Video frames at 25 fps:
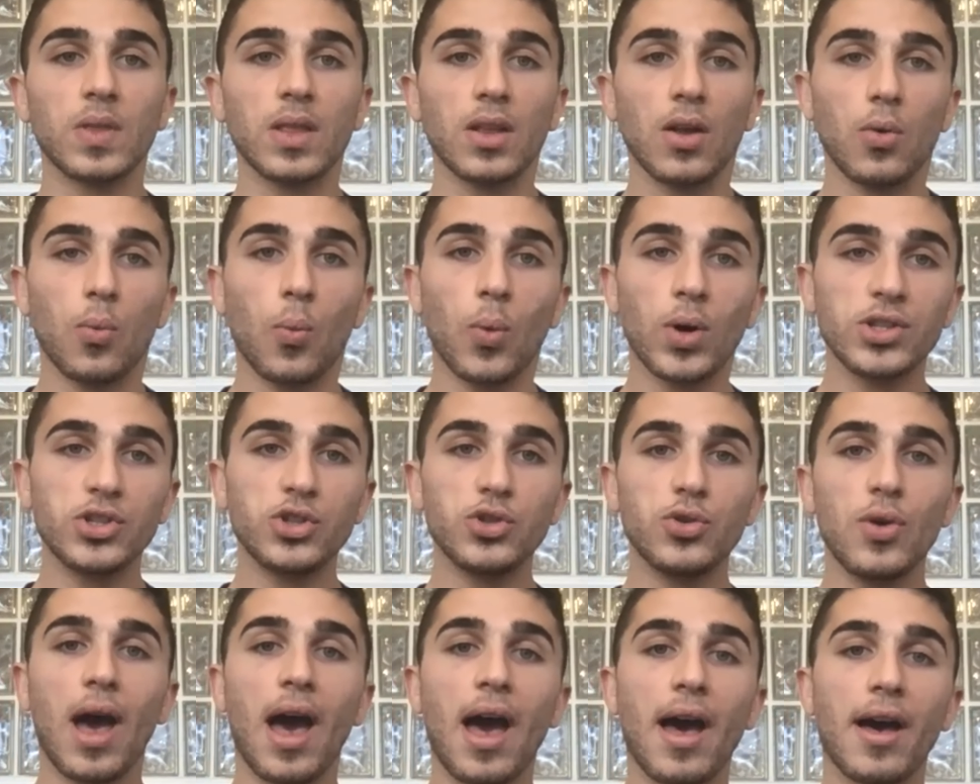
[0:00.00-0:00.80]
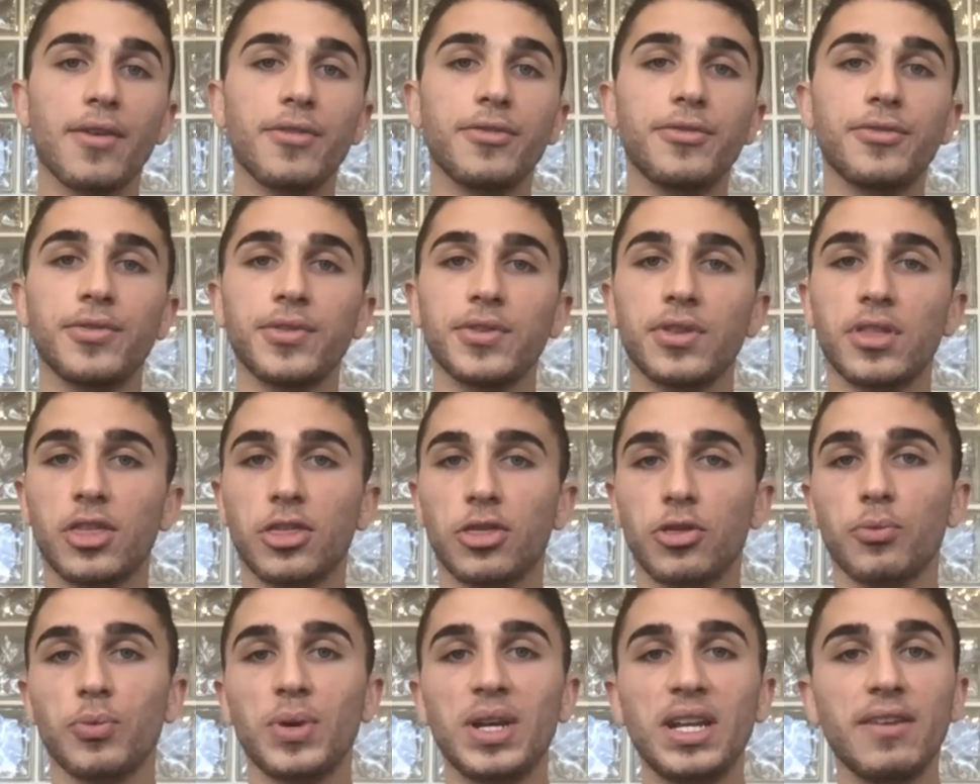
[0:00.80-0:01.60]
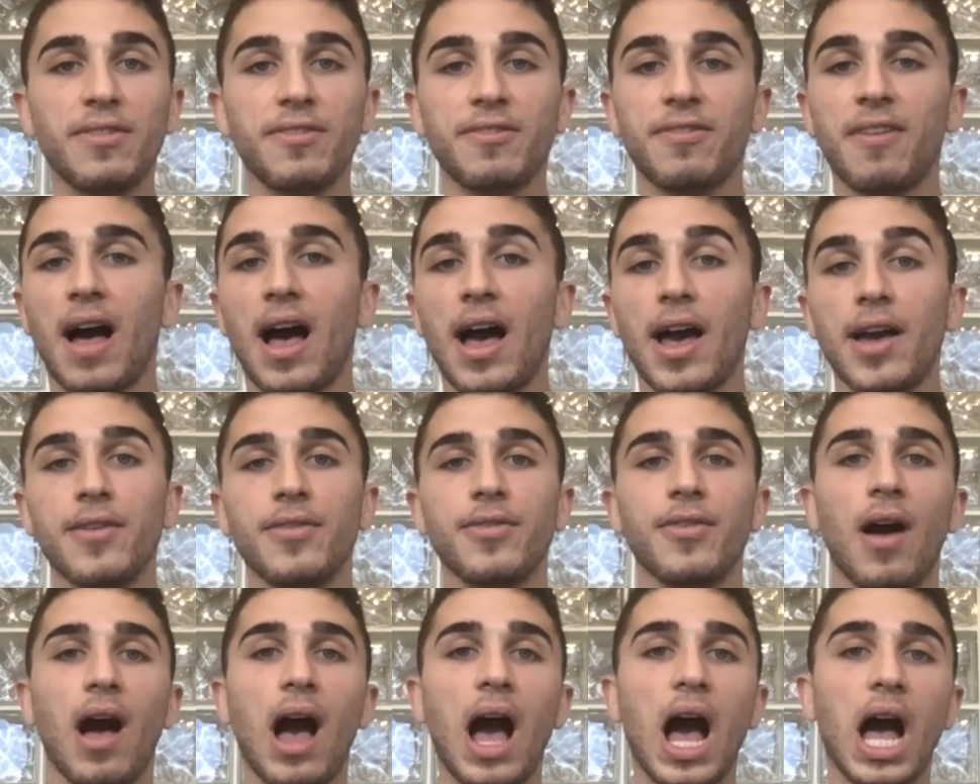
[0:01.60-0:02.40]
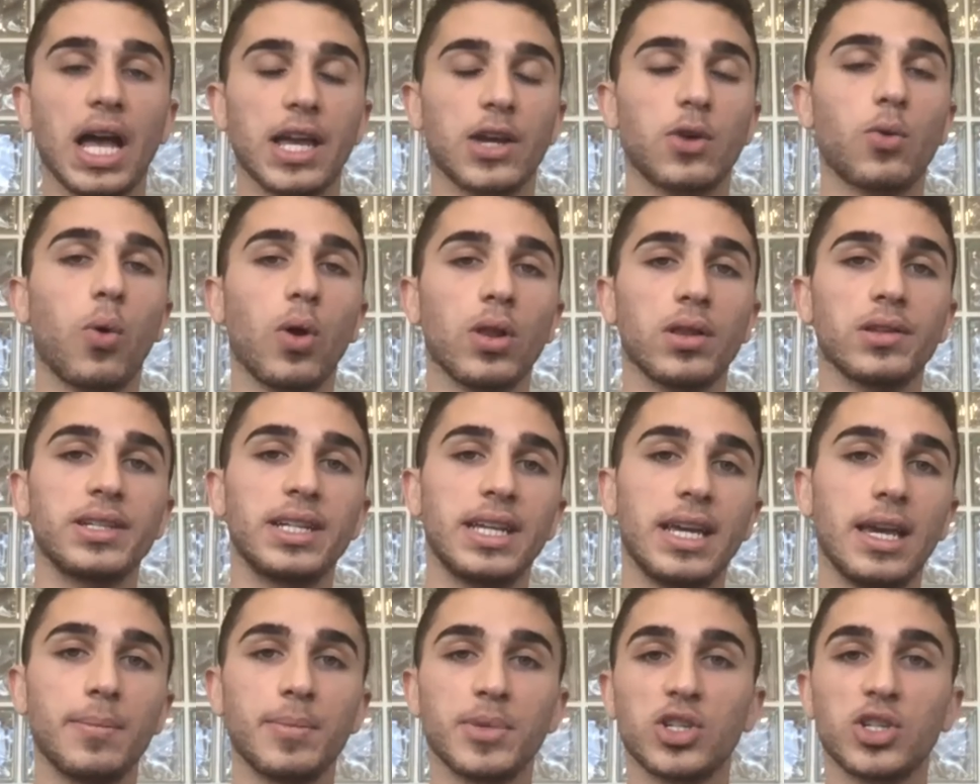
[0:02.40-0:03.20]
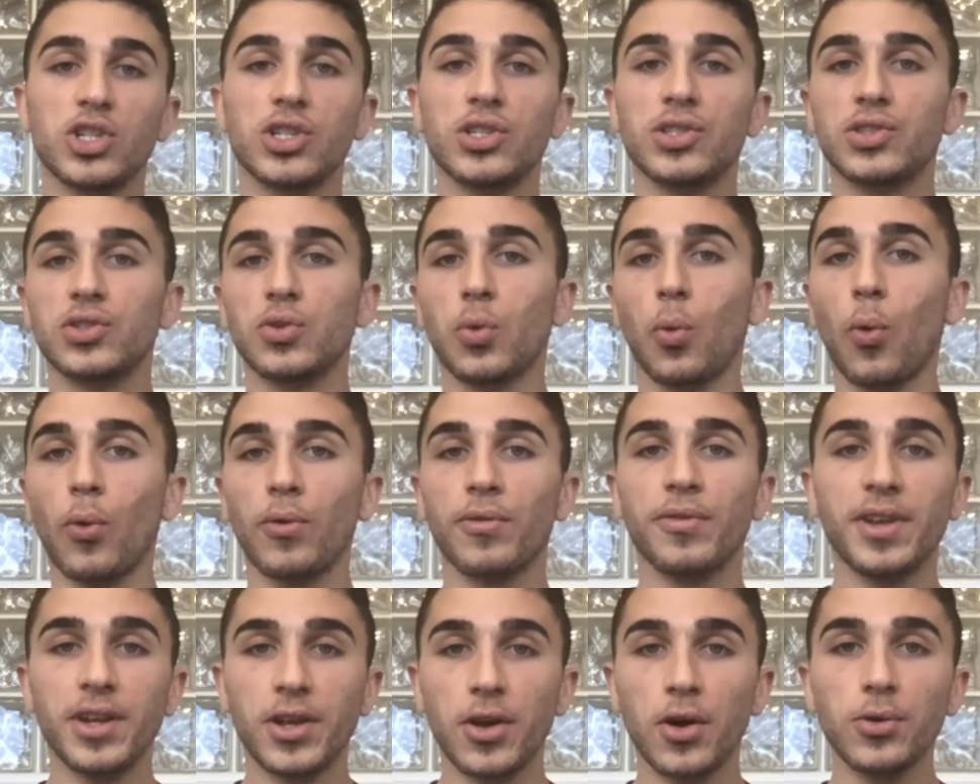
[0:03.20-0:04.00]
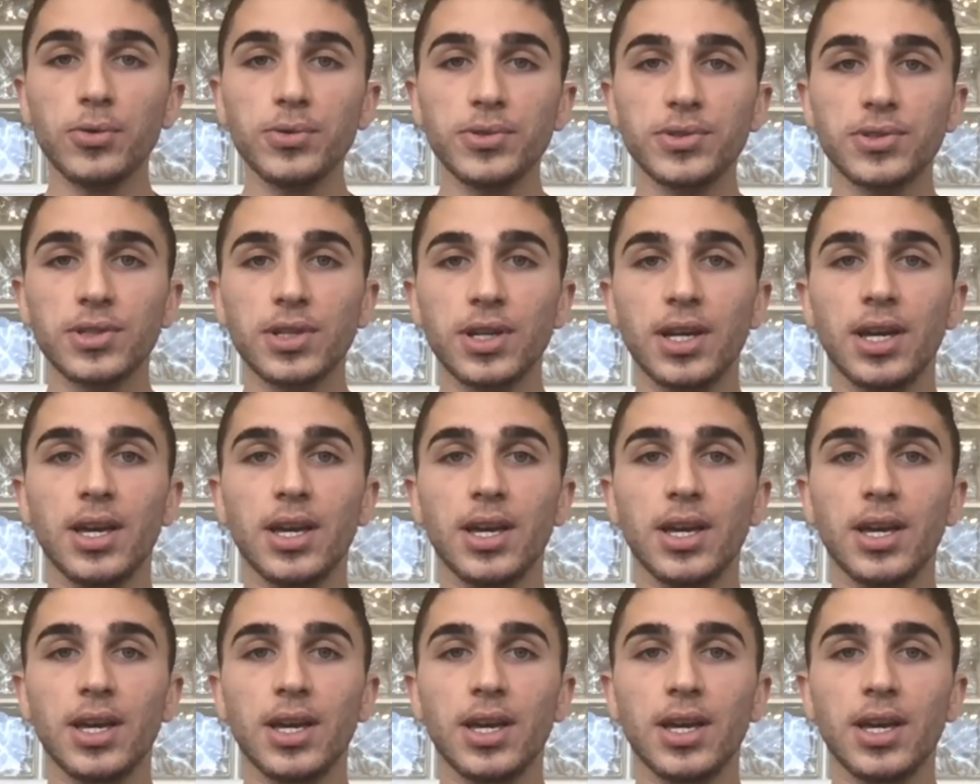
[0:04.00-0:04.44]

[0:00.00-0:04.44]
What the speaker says: once you have 3 to 5 high quality images or videos,